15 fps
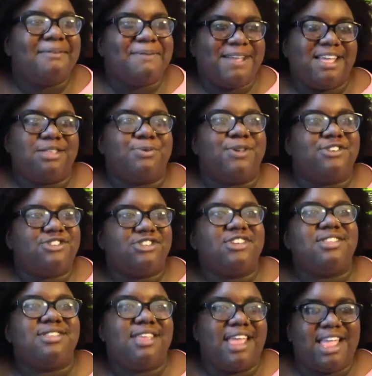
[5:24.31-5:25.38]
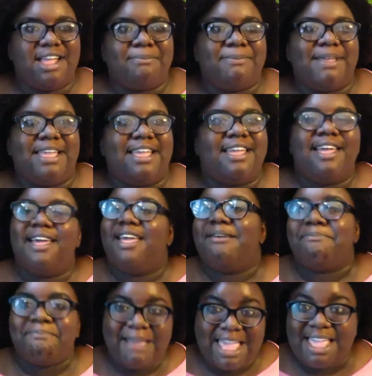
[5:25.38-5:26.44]
because what should take me
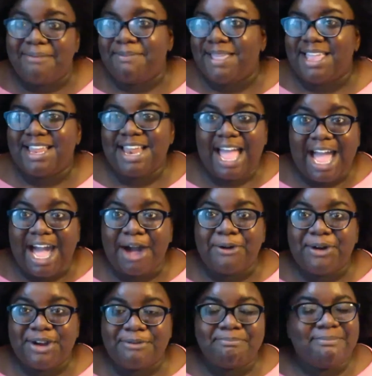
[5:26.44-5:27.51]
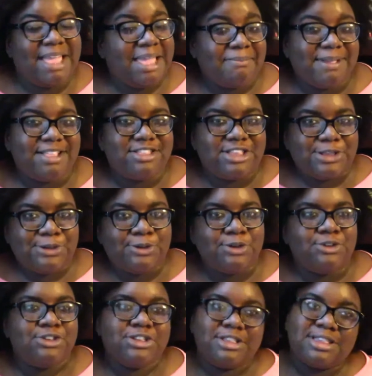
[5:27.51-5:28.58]
maybe an hour, maybe 2,